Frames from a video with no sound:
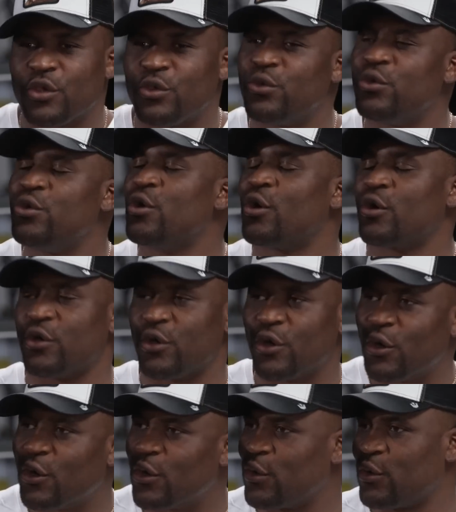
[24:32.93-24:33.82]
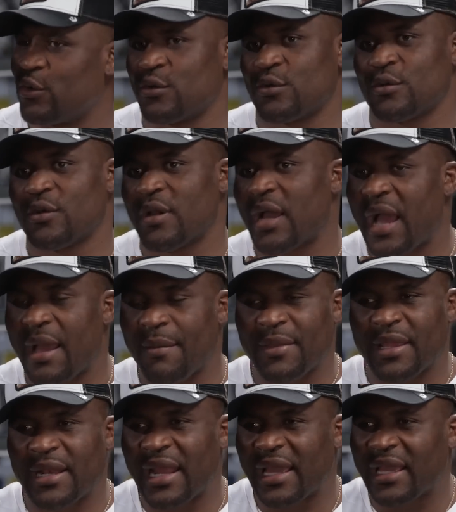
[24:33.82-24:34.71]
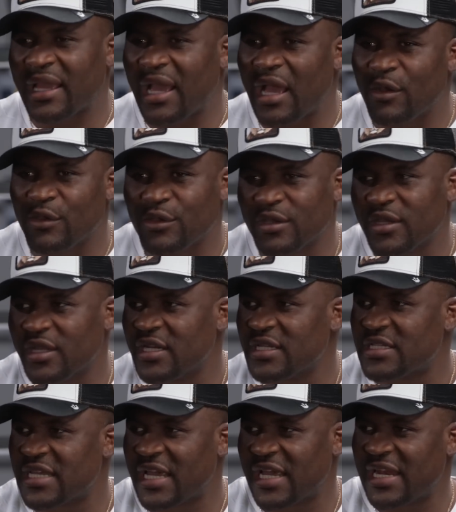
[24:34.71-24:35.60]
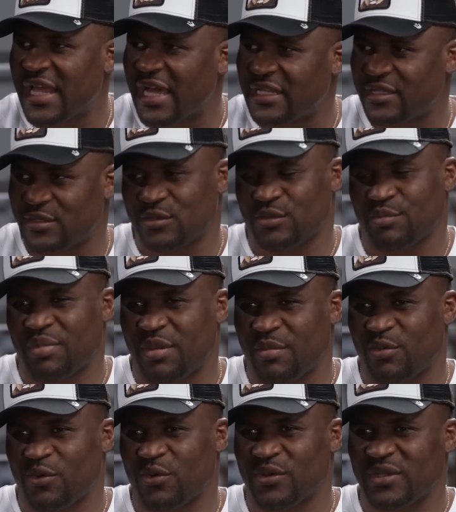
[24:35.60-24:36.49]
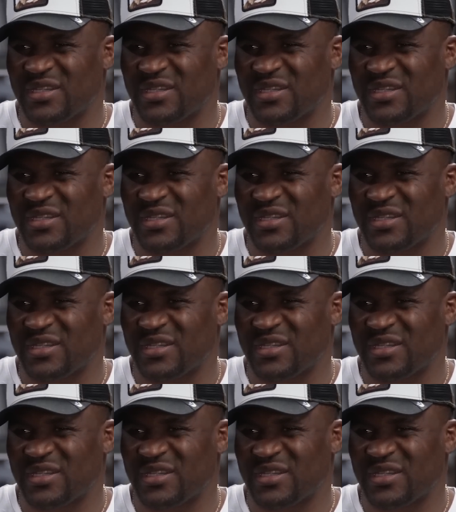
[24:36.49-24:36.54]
You don't know. I mean, like, how are you going to tell that to people?